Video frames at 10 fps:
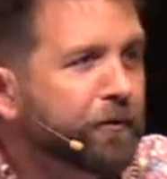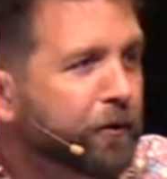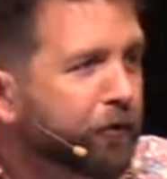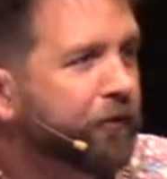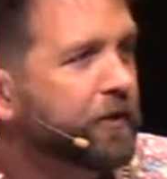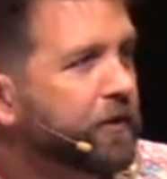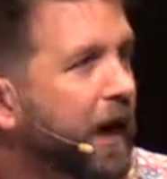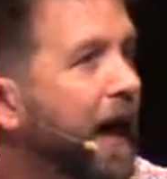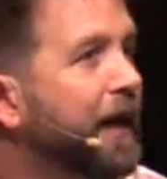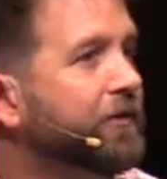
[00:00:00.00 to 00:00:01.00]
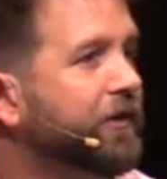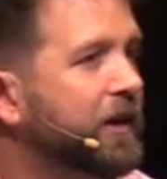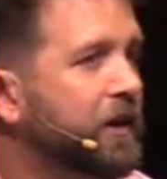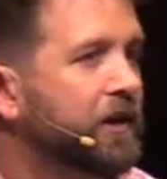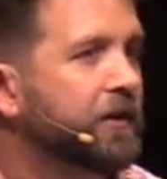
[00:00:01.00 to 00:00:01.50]
of the field as
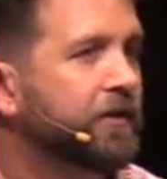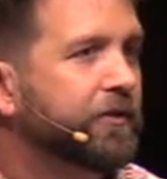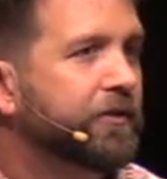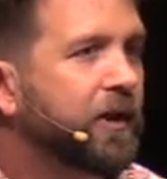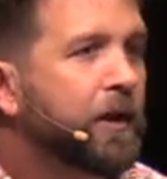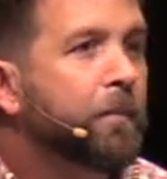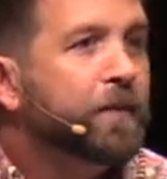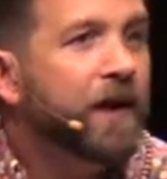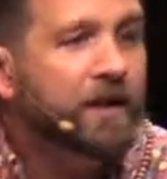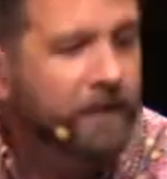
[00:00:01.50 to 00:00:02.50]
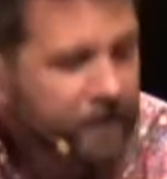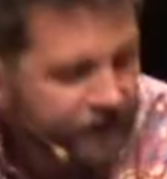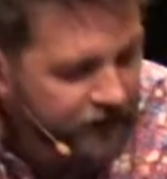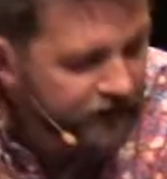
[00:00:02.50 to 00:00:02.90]
is, and anything